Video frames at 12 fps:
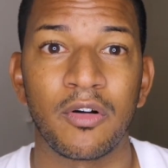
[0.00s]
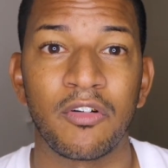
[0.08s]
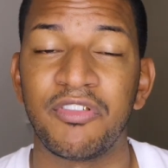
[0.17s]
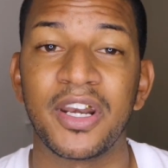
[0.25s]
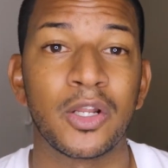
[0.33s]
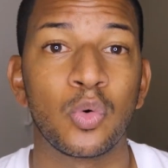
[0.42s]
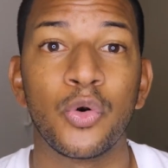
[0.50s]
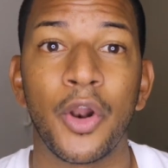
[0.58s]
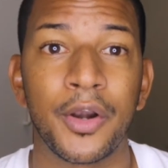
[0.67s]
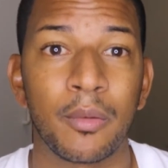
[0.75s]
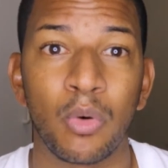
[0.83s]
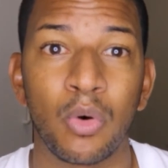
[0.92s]
very good
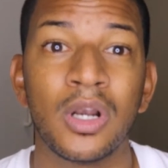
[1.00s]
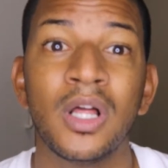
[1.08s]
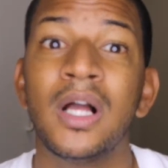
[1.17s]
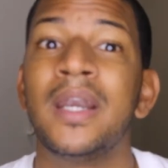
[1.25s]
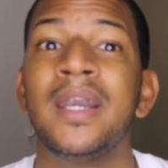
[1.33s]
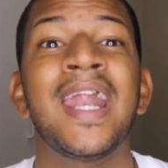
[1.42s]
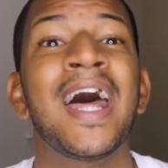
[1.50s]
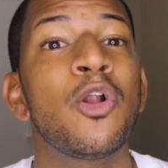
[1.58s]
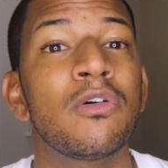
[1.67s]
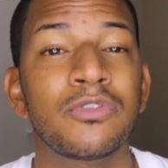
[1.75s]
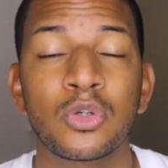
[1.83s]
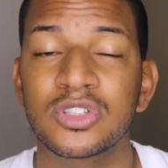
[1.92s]
on the ball. None
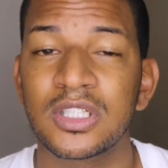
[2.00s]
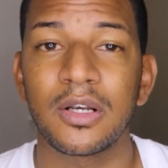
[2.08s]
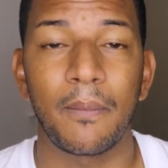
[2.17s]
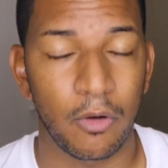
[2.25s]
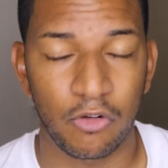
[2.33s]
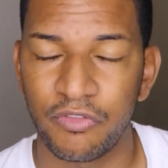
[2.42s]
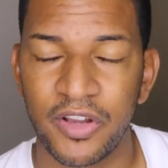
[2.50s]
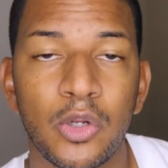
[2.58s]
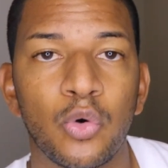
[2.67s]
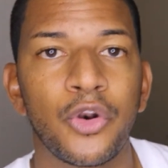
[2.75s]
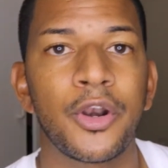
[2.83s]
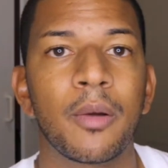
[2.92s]
of those very
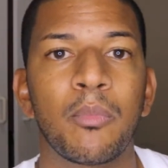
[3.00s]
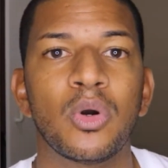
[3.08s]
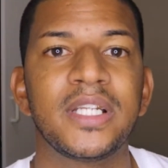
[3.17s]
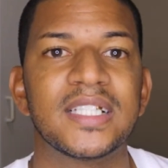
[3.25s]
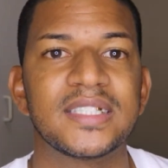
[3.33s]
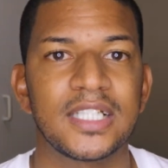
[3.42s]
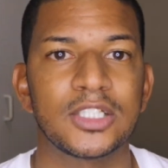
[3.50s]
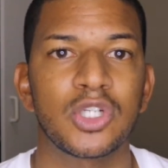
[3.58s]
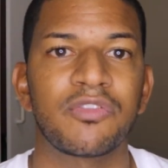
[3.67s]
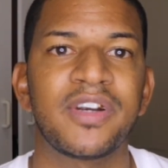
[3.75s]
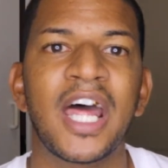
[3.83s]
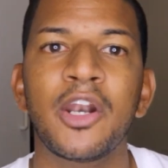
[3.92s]
good on the ball in the sense
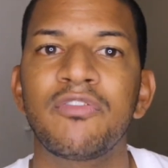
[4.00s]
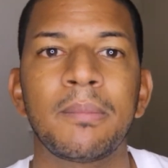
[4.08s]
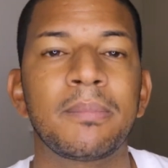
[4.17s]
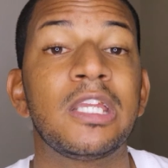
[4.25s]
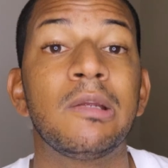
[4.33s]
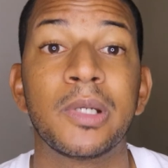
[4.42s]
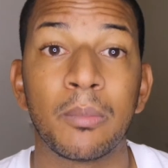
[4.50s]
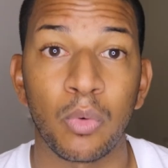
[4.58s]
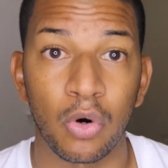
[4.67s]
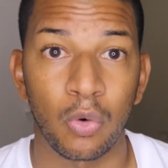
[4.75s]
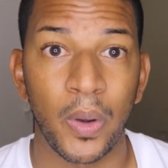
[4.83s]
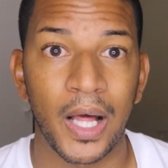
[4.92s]
of none of them keep the
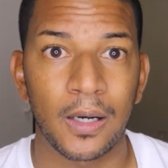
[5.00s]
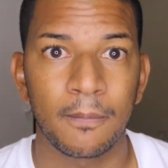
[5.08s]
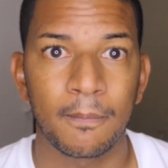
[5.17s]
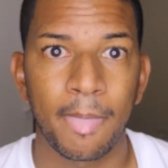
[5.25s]
ball well.